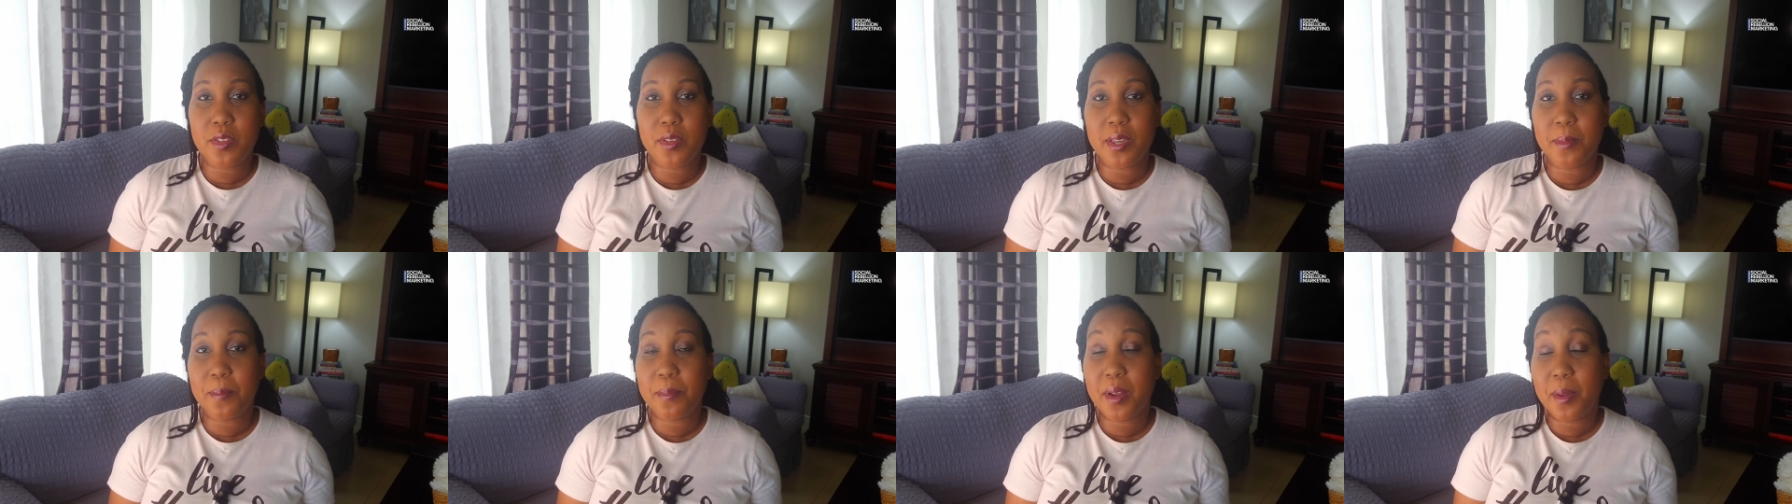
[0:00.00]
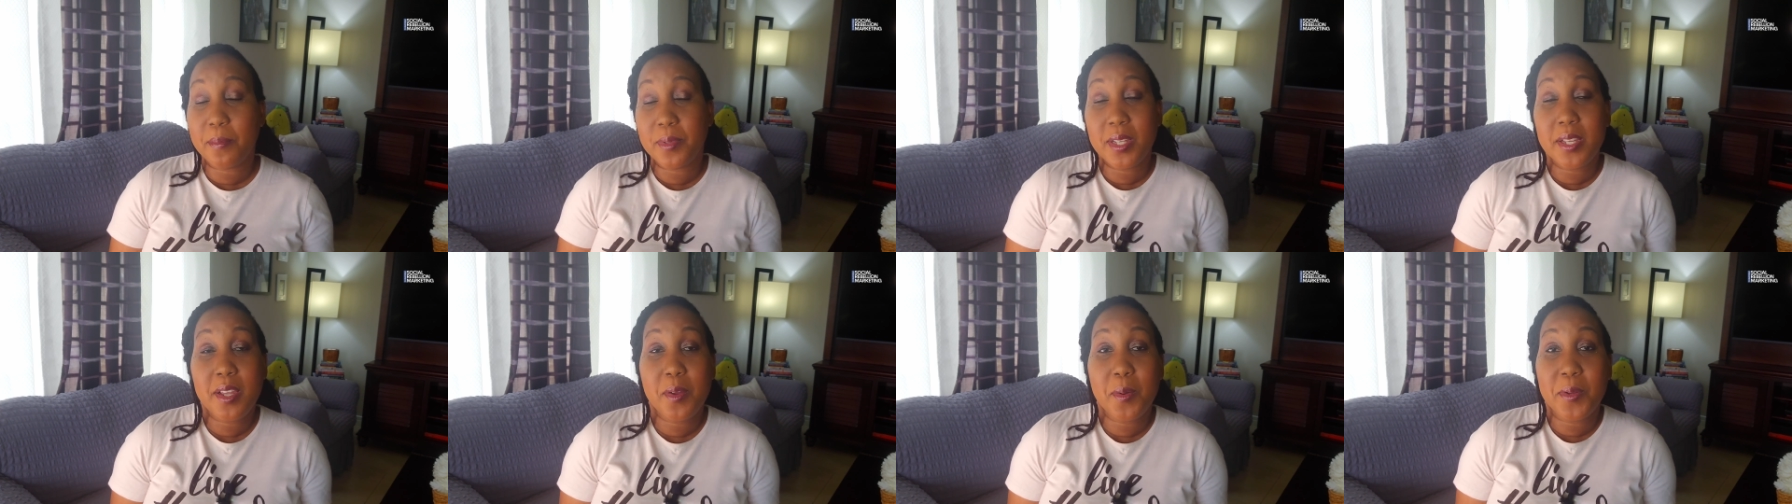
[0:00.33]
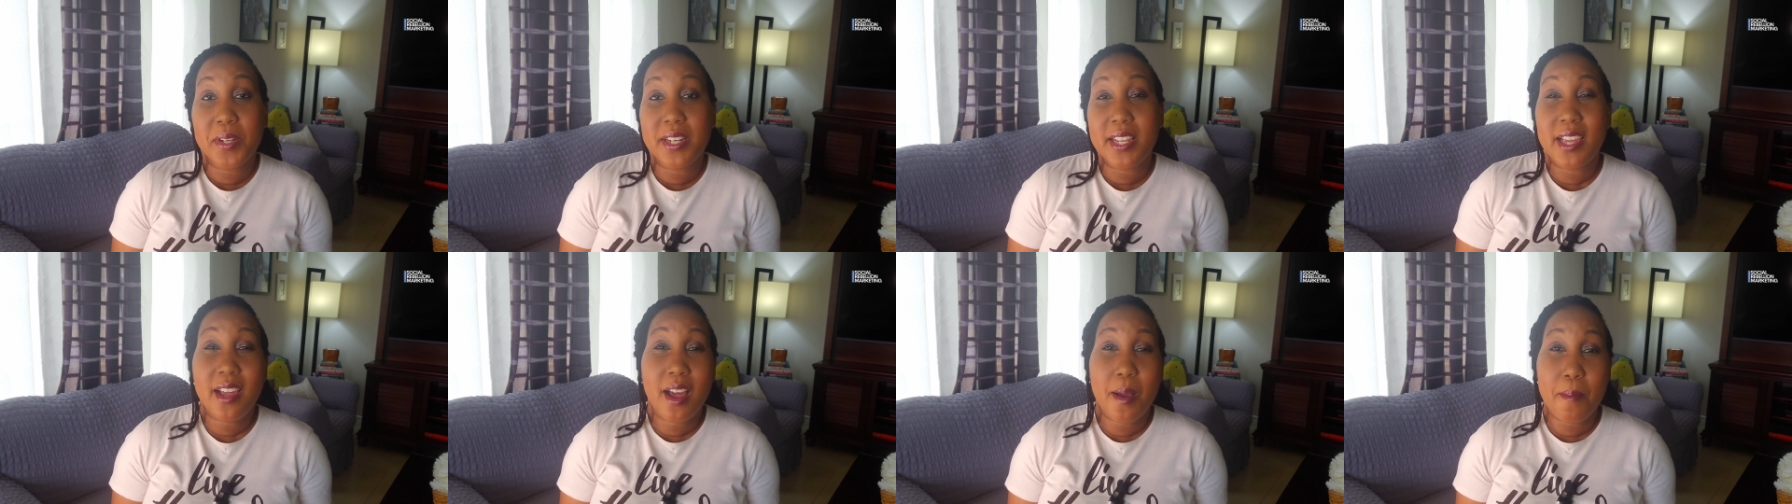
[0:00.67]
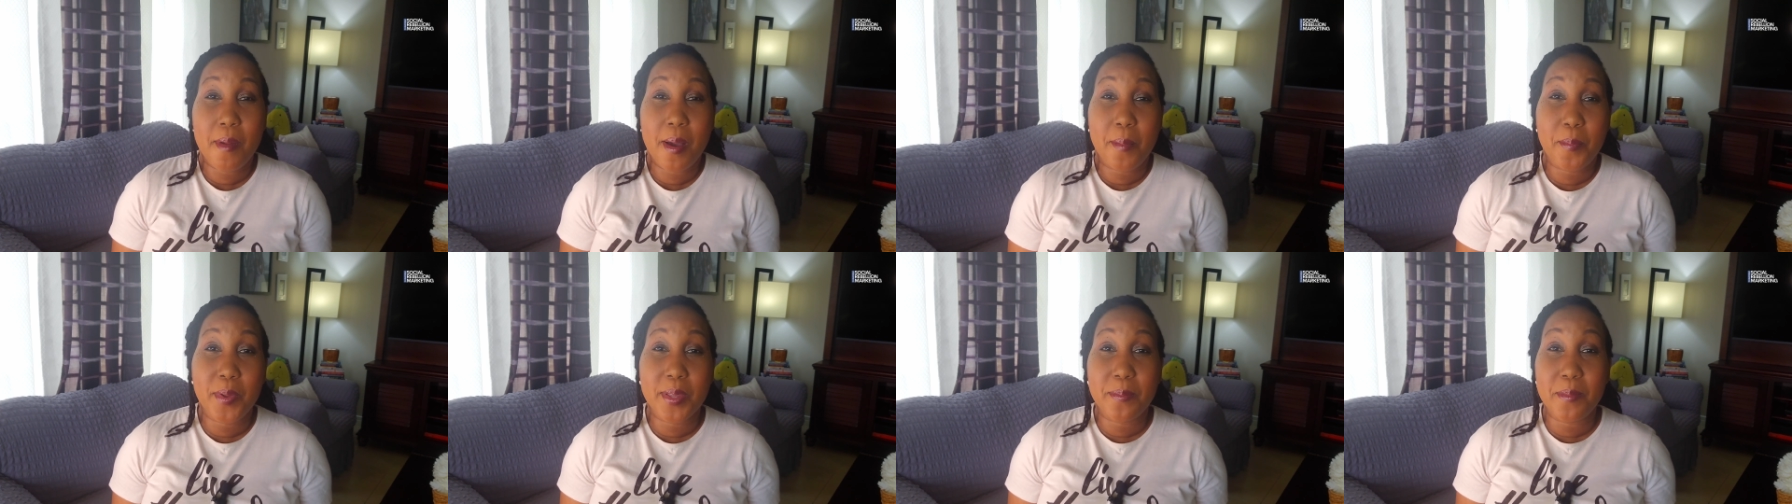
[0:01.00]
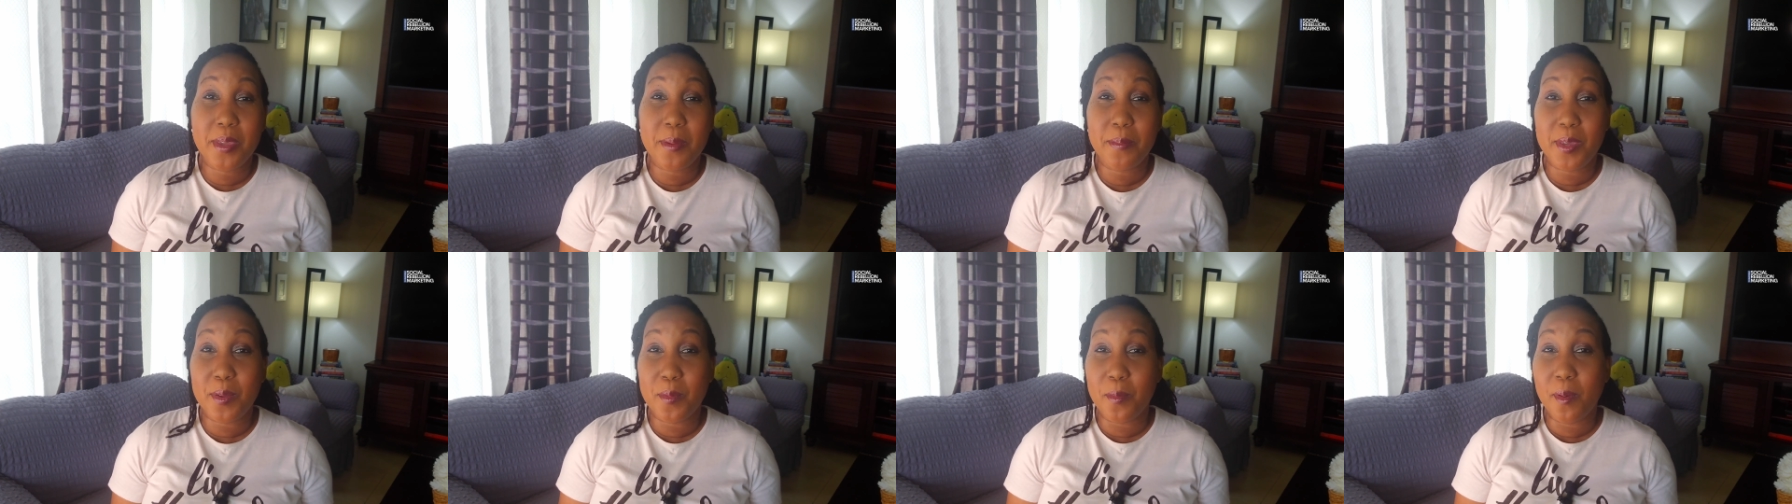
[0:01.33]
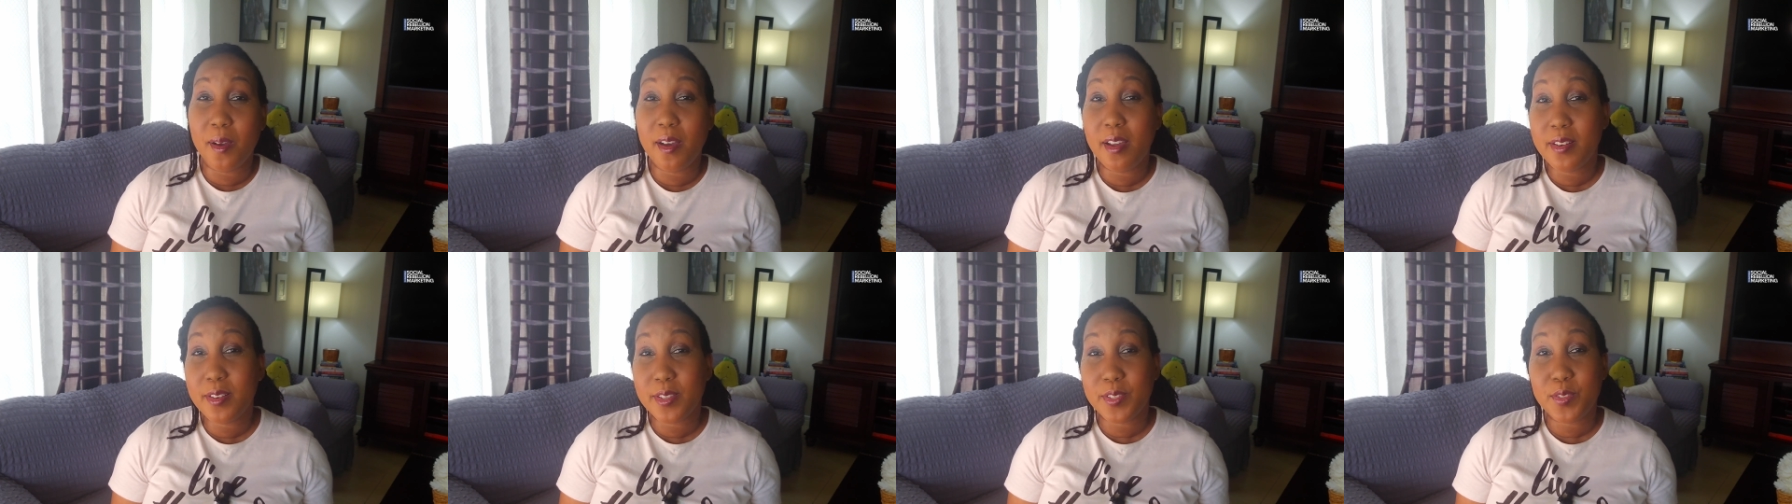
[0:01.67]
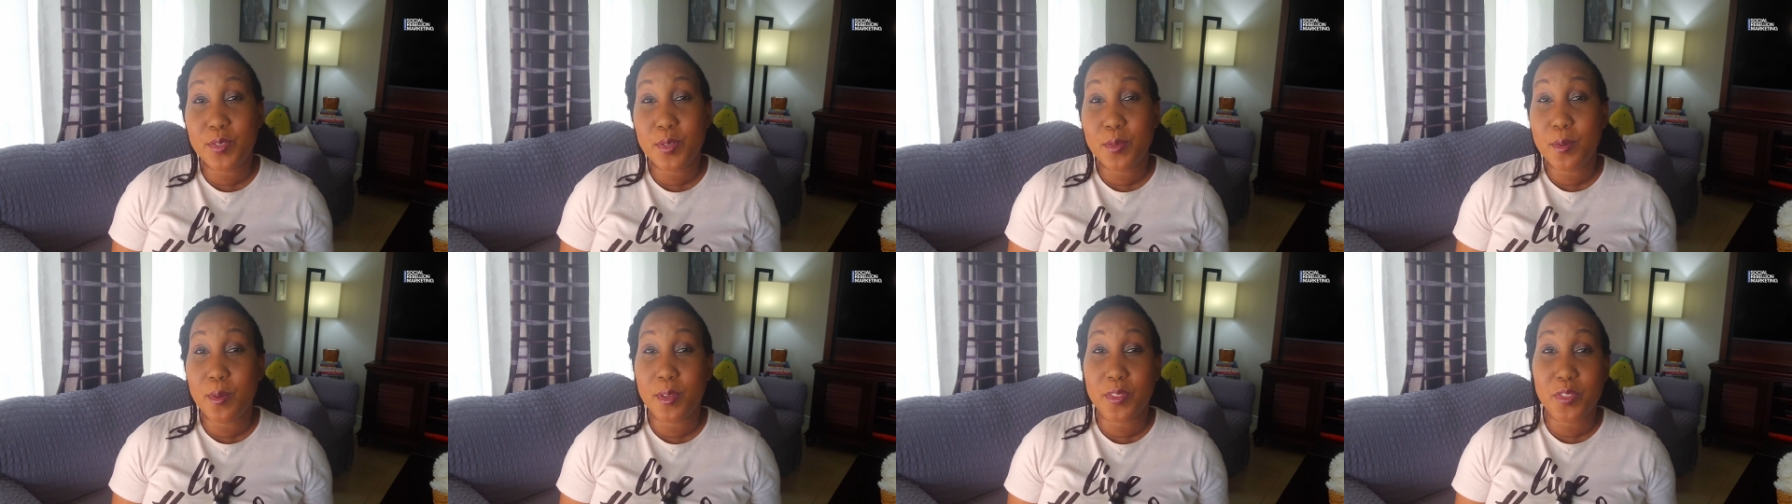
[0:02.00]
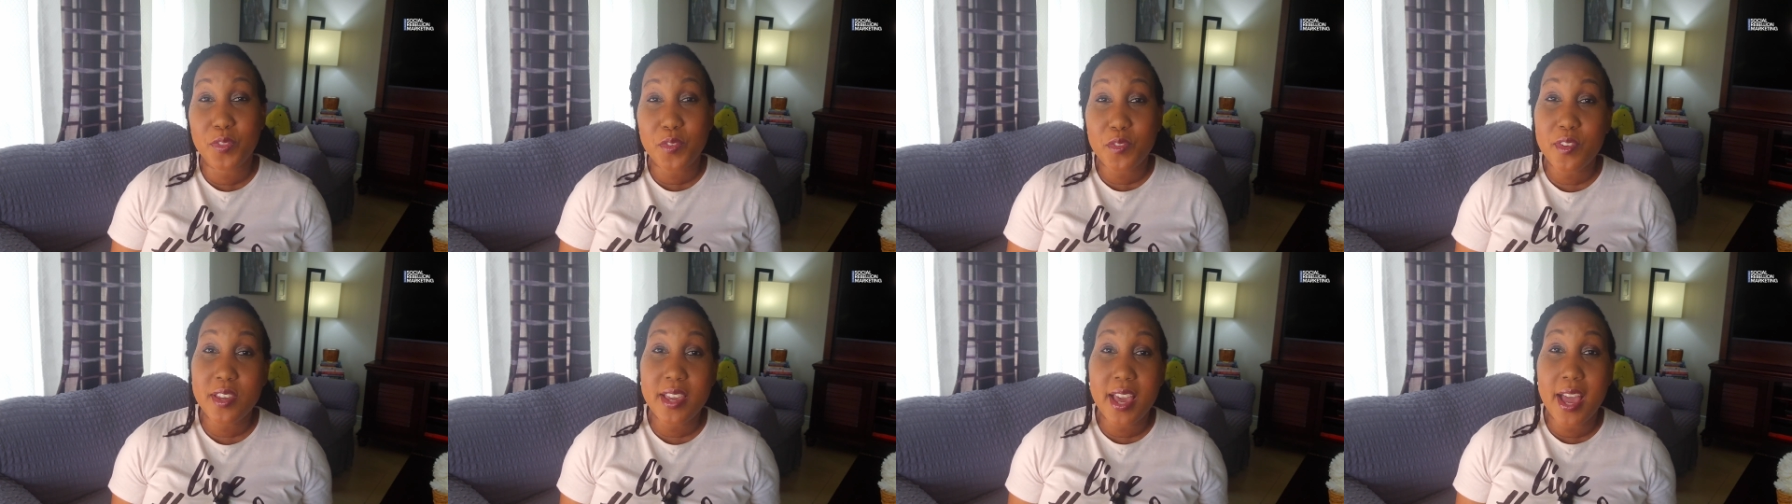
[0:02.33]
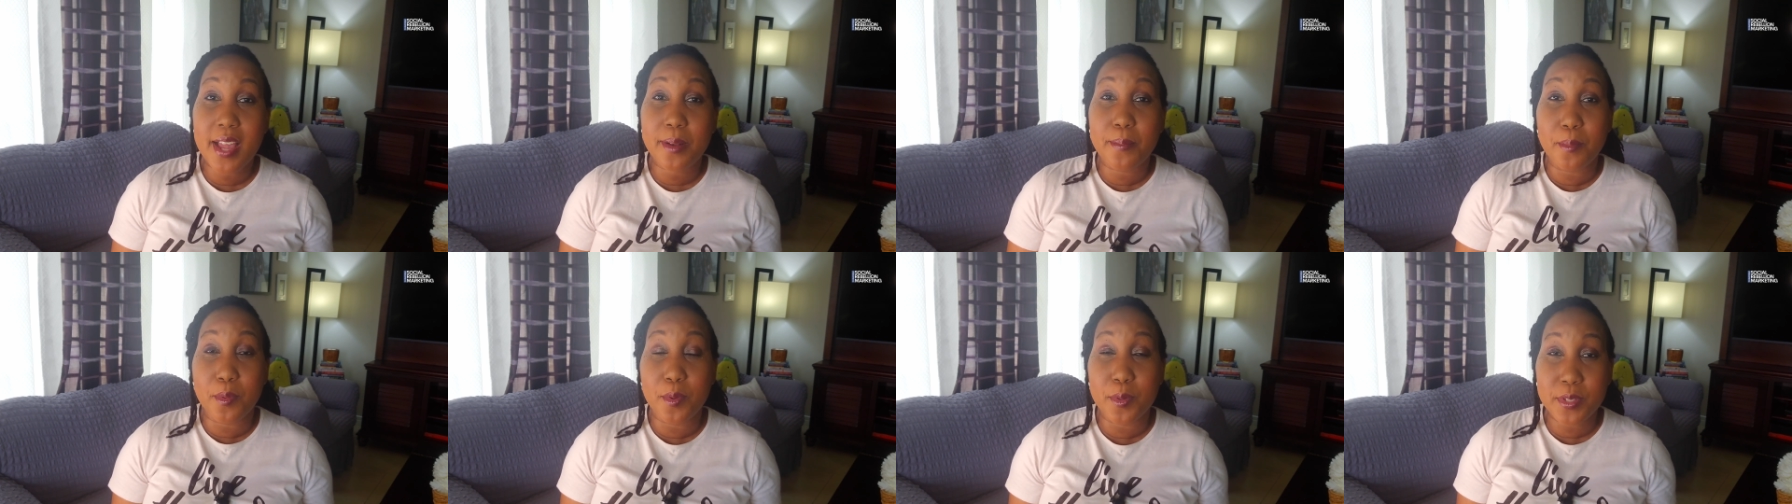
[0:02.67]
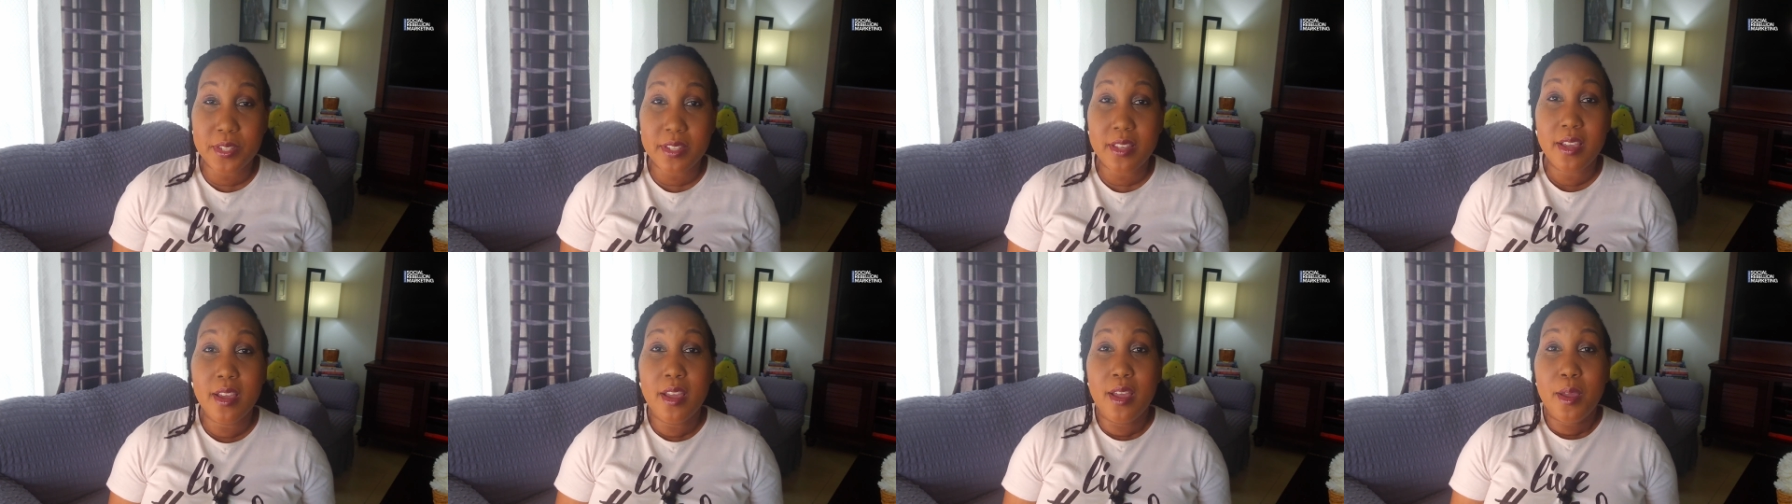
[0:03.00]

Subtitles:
you can probably only come up with maybe 1 or 2 or 3 at most